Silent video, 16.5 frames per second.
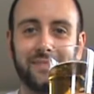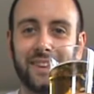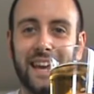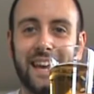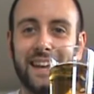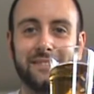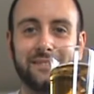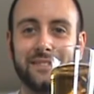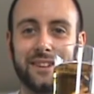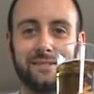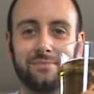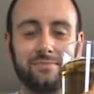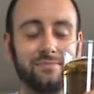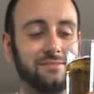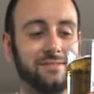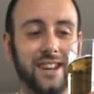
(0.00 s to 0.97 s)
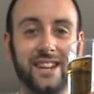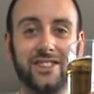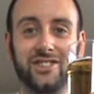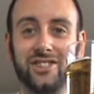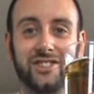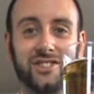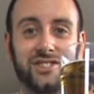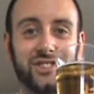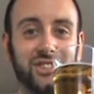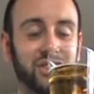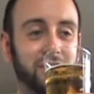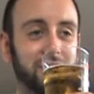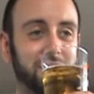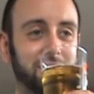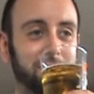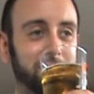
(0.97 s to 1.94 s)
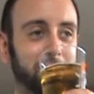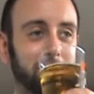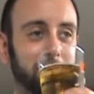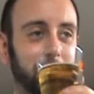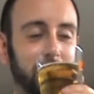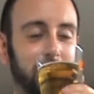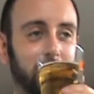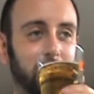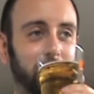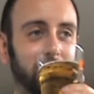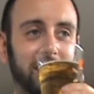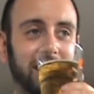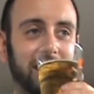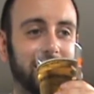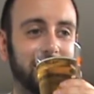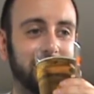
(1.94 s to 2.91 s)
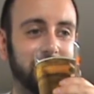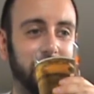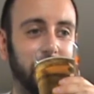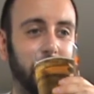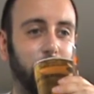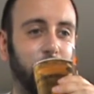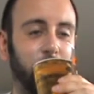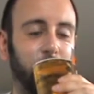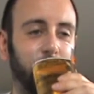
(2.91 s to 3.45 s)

It just shouldn't belong in this thing.